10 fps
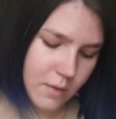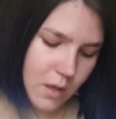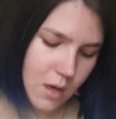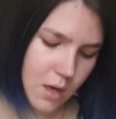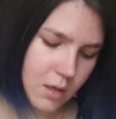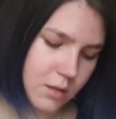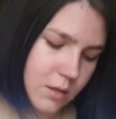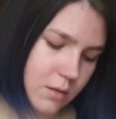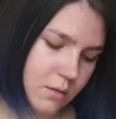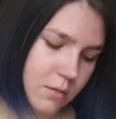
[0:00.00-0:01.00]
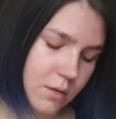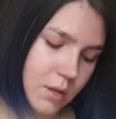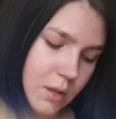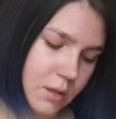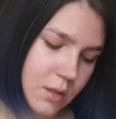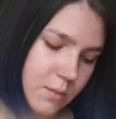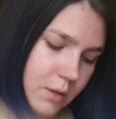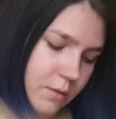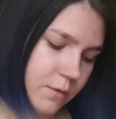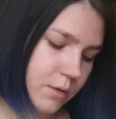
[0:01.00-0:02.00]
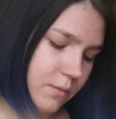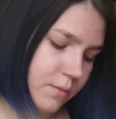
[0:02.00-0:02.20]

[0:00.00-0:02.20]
And, okay, that's something different.